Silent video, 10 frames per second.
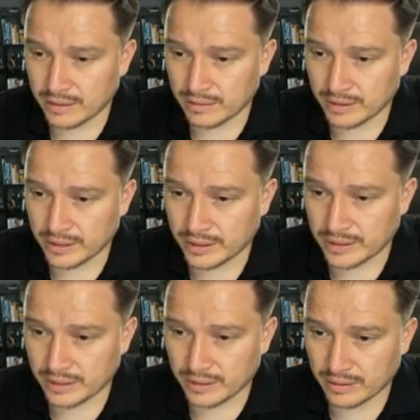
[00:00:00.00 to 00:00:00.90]
where
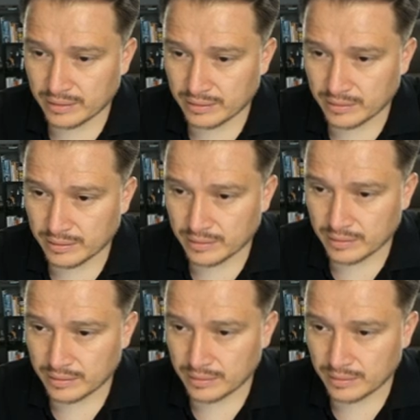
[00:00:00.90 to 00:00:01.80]
is it though?
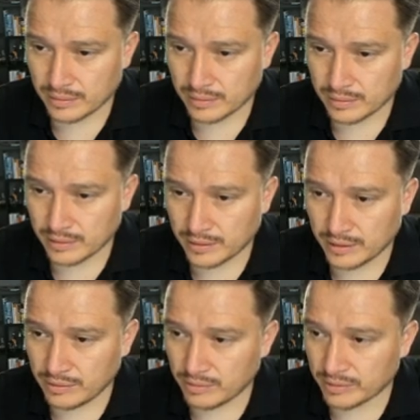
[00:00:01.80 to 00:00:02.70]
It's
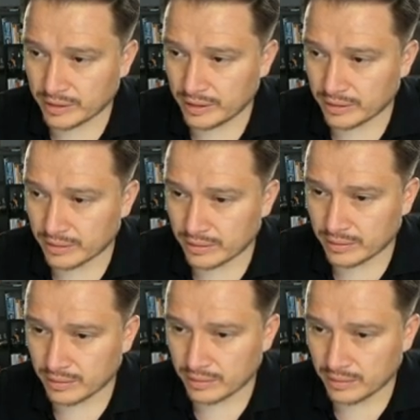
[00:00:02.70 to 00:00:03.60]
this one right here.
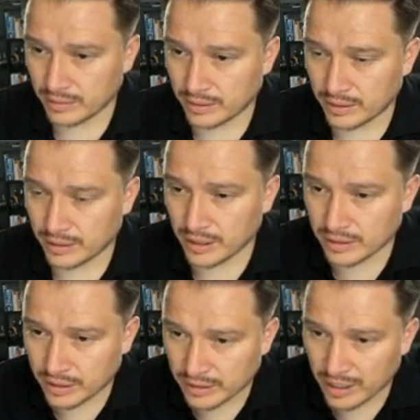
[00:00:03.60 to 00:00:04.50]
It's
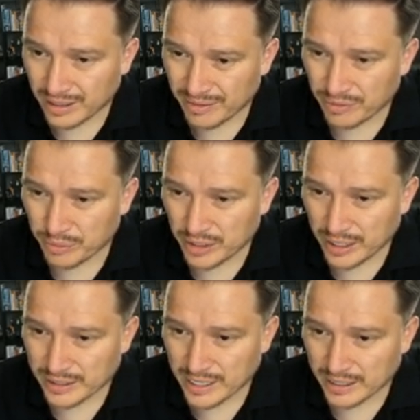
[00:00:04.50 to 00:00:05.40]
not, it's not giving me
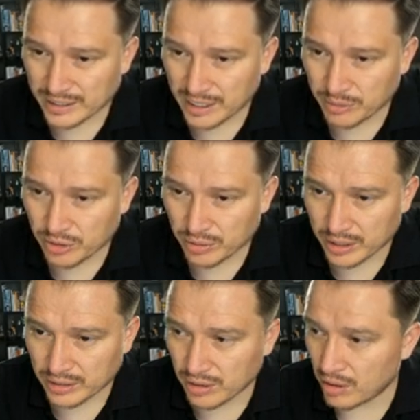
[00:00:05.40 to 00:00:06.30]
the exact same
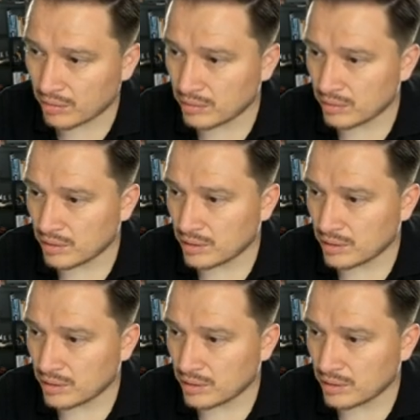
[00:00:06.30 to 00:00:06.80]
address though.